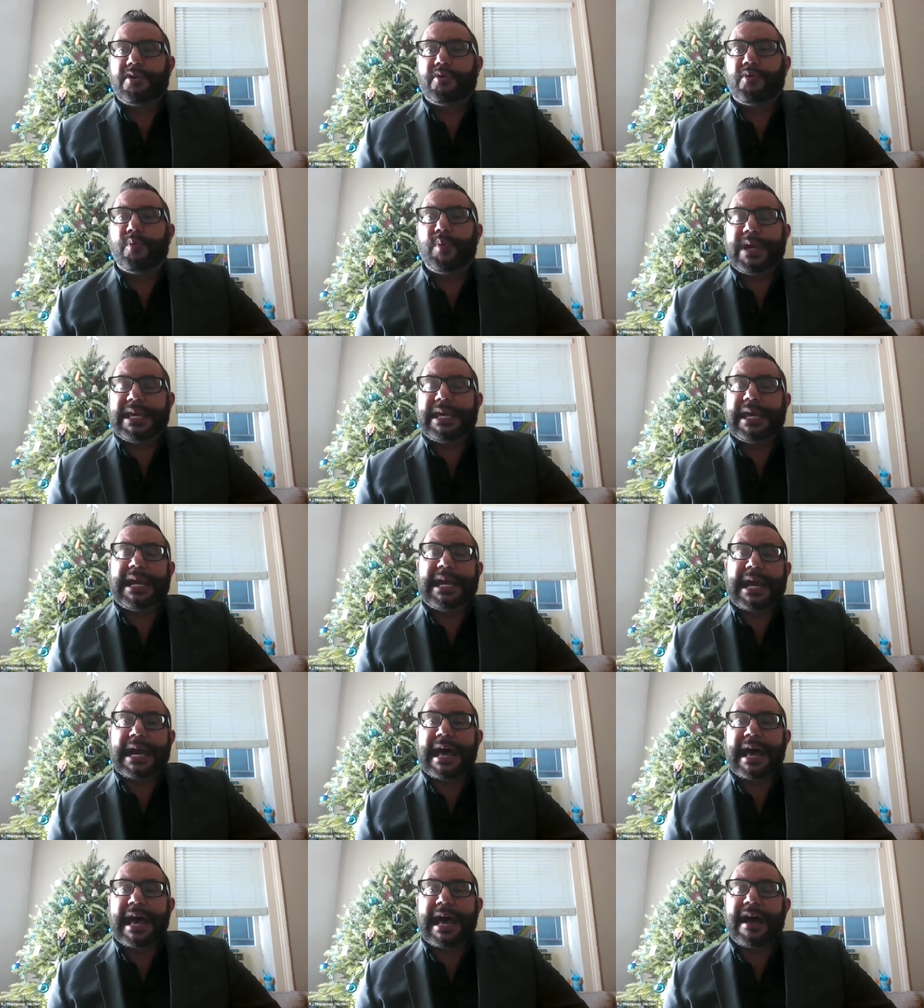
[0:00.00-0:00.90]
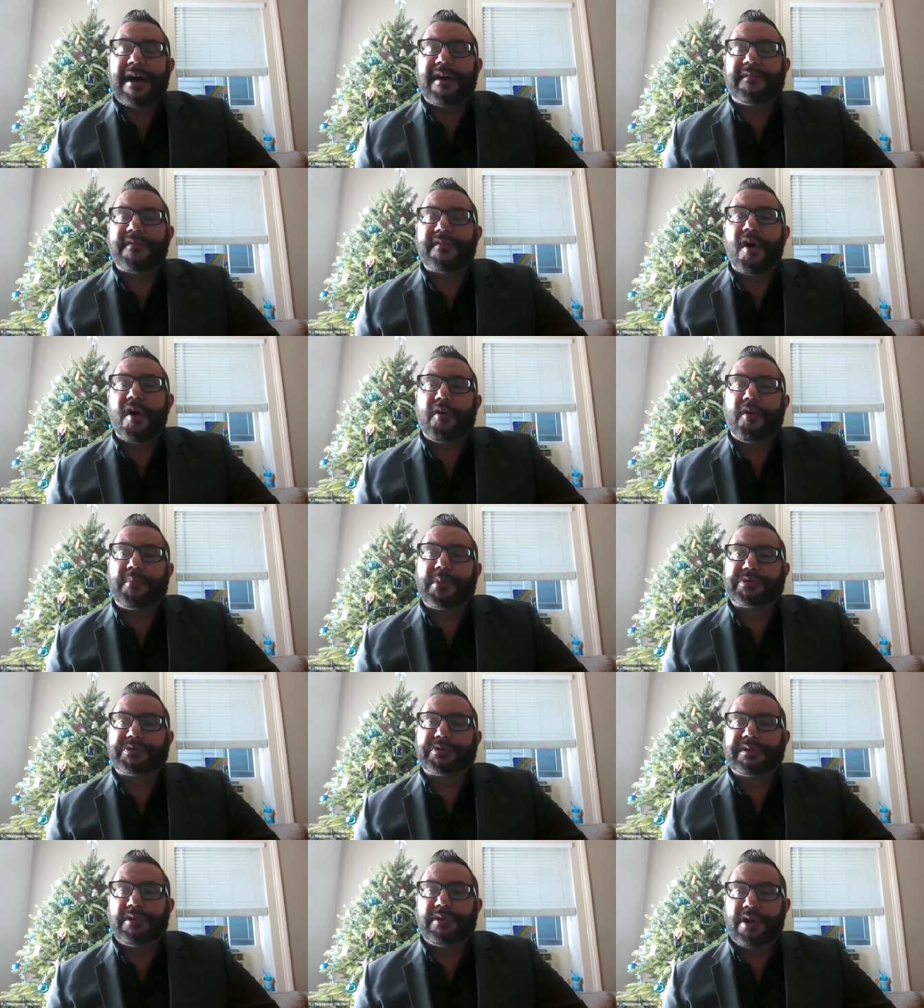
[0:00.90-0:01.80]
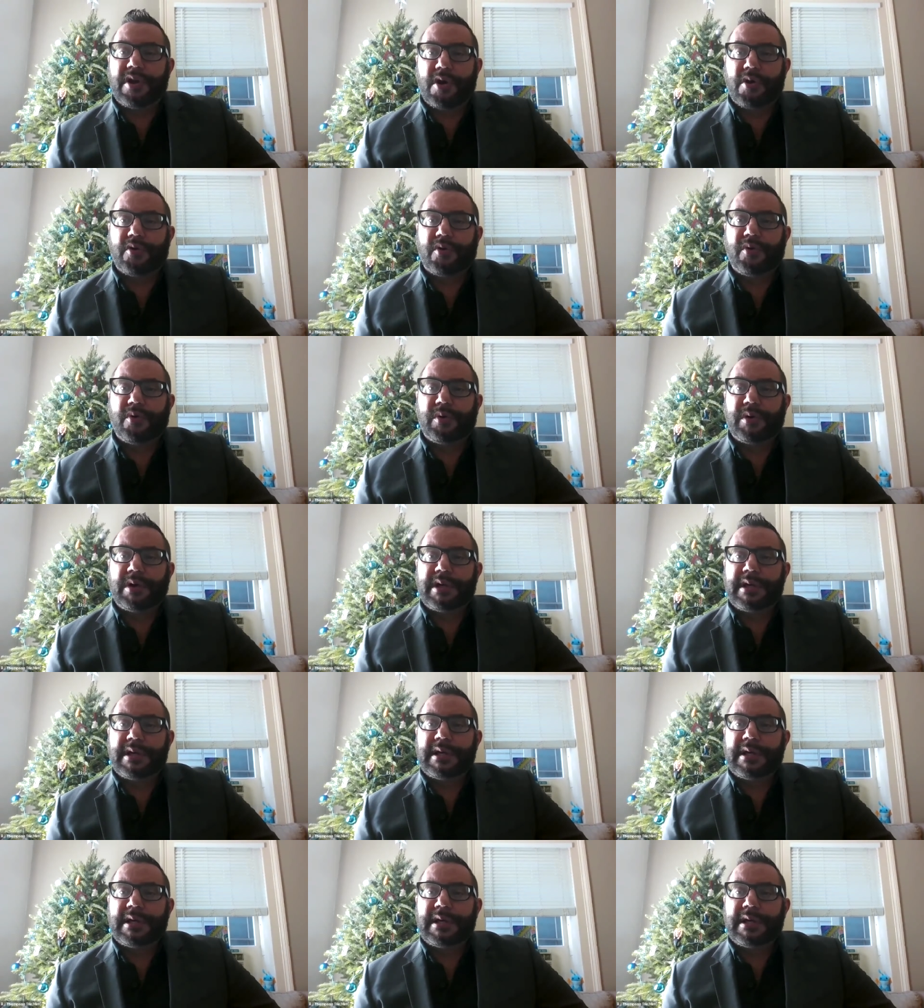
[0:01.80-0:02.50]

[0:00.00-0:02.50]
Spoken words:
we have almost no